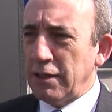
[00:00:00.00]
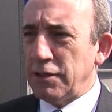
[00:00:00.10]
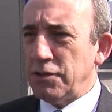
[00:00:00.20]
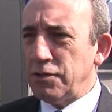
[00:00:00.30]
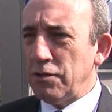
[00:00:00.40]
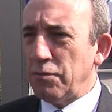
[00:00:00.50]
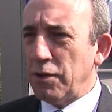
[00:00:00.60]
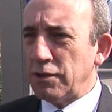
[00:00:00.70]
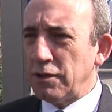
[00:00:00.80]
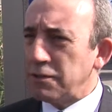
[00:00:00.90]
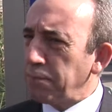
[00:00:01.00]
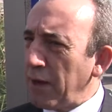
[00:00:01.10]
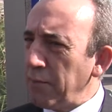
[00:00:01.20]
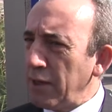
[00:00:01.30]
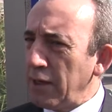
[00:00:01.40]
the issue of water is
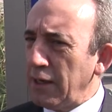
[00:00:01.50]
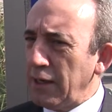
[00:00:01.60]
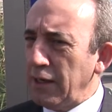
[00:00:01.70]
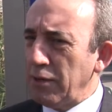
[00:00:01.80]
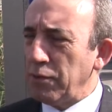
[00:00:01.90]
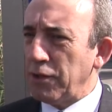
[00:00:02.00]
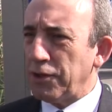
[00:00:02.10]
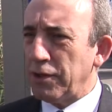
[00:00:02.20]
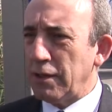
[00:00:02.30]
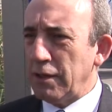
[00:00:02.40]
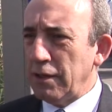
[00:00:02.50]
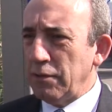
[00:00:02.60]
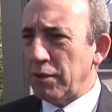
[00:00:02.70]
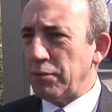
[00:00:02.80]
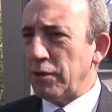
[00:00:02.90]
primarily linked with
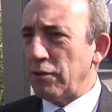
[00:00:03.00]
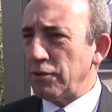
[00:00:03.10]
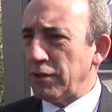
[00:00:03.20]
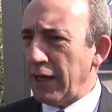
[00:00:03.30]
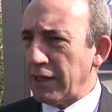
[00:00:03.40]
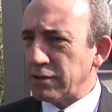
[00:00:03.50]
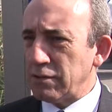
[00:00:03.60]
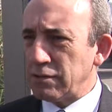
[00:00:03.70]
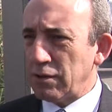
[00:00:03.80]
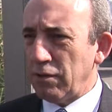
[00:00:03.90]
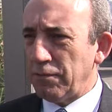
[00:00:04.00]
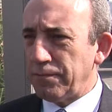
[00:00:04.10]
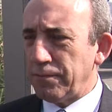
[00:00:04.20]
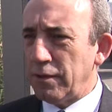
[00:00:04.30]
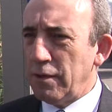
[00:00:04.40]
what we call the nexus of
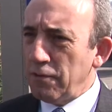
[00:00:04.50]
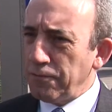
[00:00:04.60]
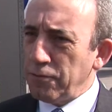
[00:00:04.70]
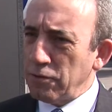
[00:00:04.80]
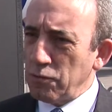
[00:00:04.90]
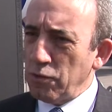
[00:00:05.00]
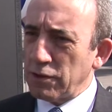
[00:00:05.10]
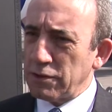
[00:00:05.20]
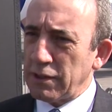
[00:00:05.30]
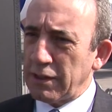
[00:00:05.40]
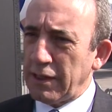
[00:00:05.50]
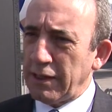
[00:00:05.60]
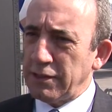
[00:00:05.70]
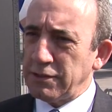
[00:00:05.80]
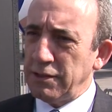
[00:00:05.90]
food, water, and
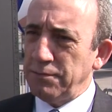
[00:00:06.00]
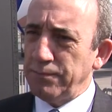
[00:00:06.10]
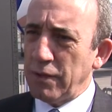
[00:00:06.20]
energy.